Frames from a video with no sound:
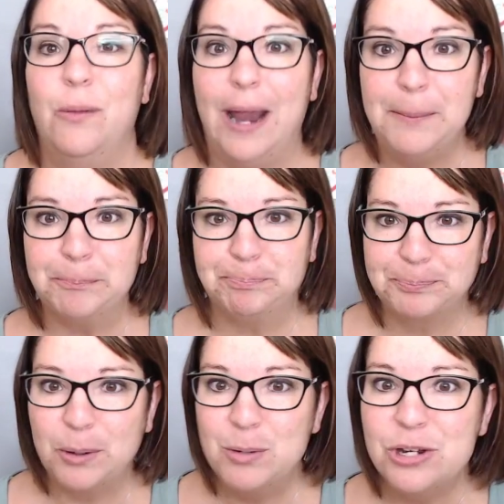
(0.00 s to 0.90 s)
right?
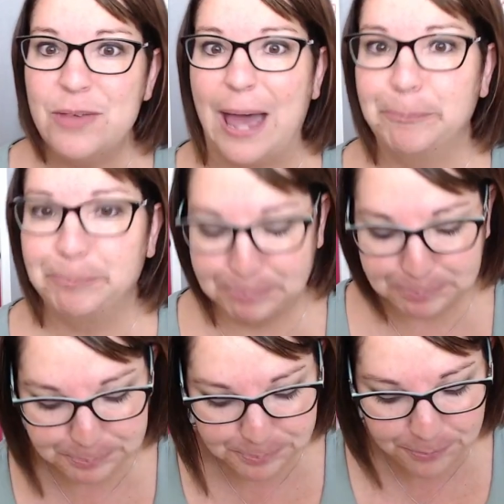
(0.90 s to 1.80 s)
We do that.
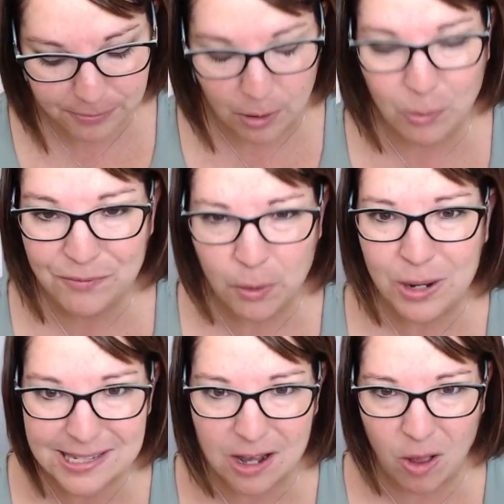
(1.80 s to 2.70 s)
We
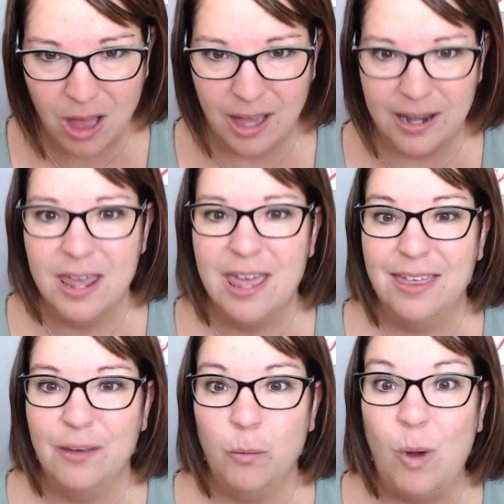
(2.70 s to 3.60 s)
focus on
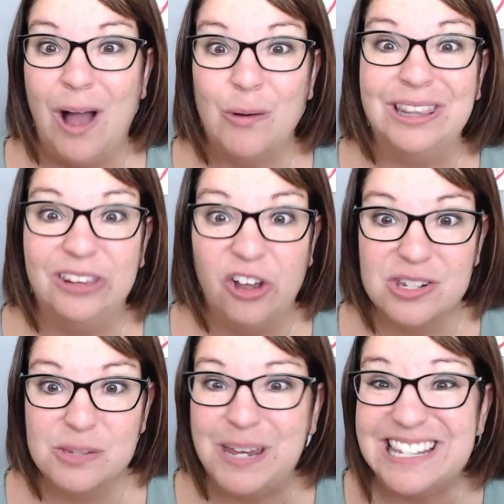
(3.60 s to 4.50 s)
how it
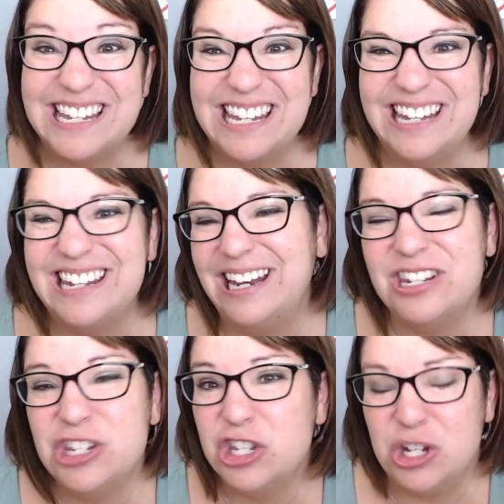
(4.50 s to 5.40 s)
looks because it, it,
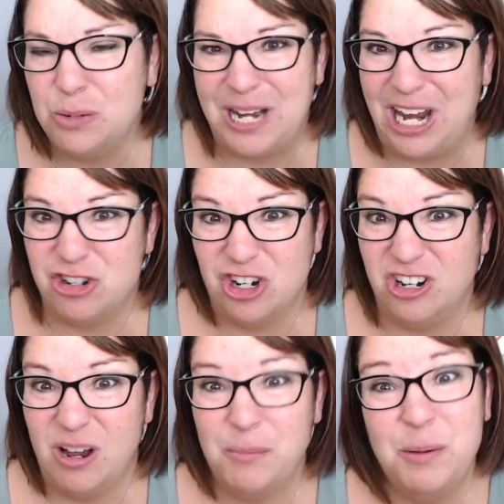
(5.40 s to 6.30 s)
and it's just human
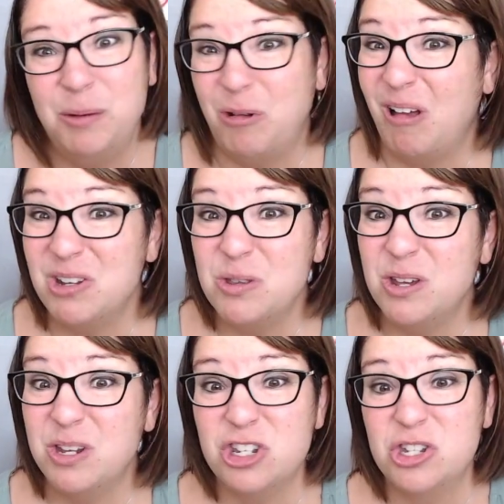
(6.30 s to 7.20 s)
nature. I'm going to be real,
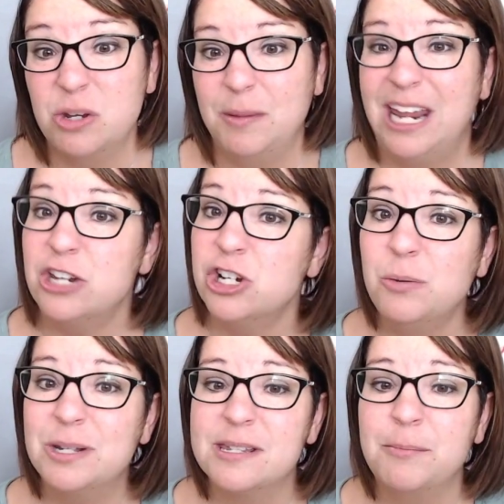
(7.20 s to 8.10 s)
honestly, it's just human
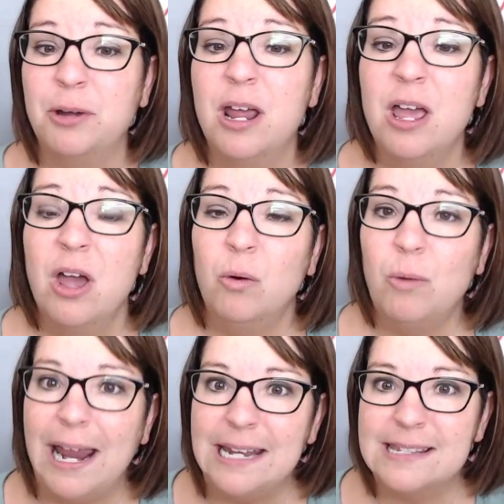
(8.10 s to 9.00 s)
nature. When someone
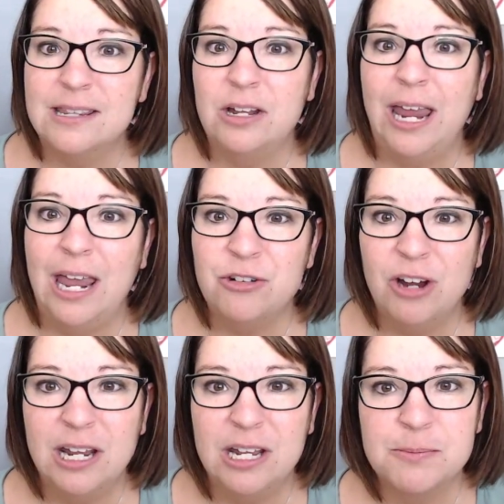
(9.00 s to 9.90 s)
writes and their
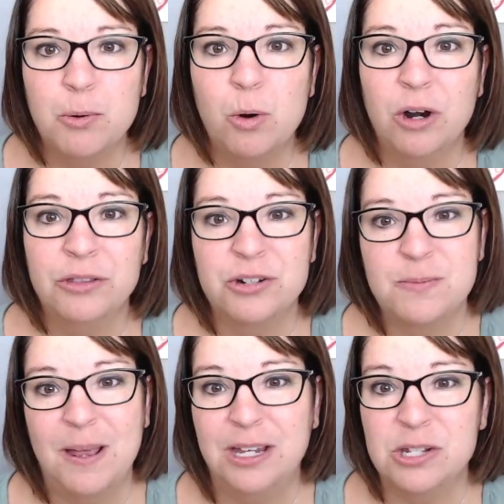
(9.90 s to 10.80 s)
handwriting is poor and their
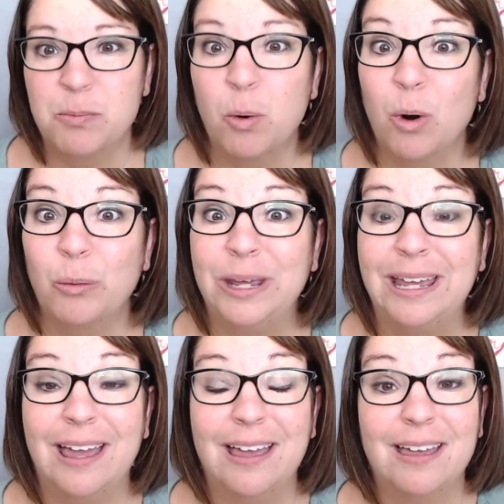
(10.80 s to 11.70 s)
spelling is poor, we